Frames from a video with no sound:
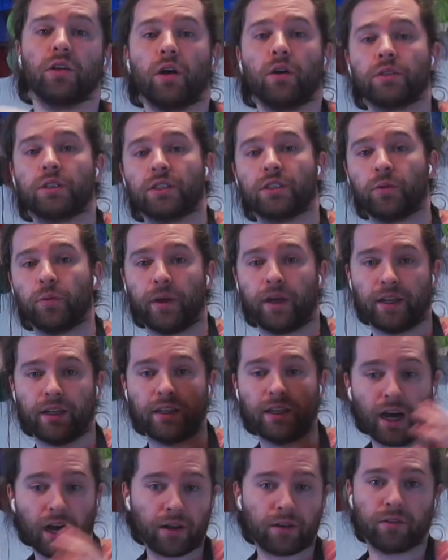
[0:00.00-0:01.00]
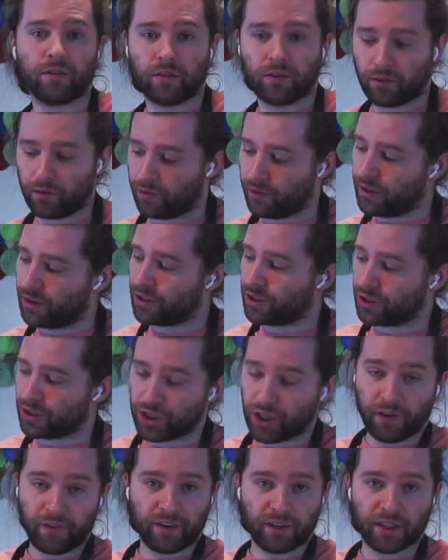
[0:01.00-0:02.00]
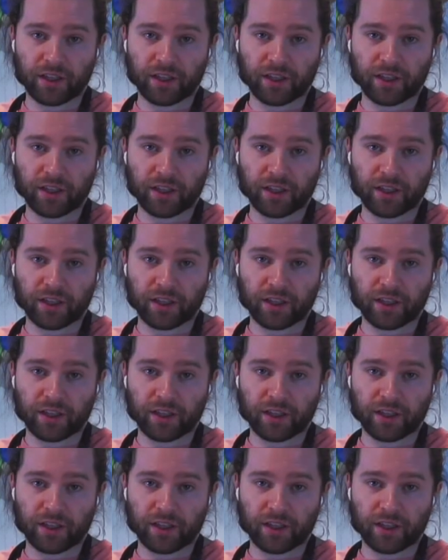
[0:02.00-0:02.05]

since we are done with shaving